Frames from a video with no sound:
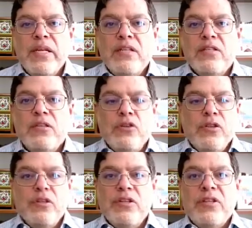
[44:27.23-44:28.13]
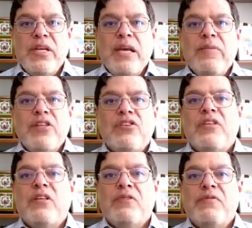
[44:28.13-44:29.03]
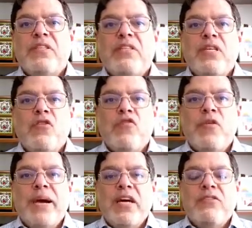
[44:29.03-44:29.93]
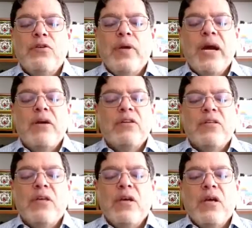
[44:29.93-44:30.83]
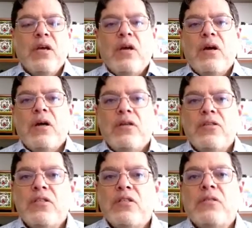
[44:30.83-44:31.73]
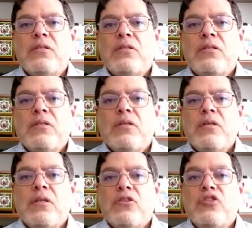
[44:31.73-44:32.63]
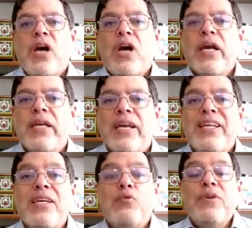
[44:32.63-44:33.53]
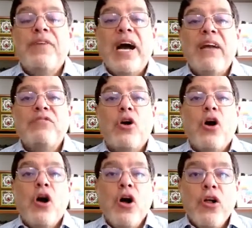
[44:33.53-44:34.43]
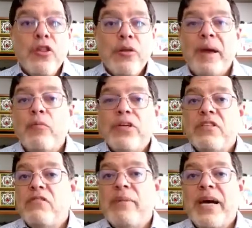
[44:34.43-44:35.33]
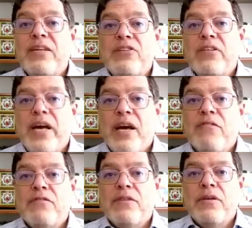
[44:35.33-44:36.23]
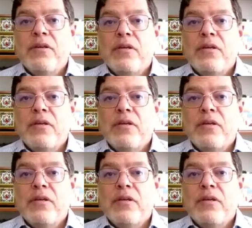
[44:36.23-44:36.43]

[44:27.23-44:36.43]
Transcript: It is, the images that we've been seeing over the past few hours are they're shocking, and it revives all the memories of the past year and a half.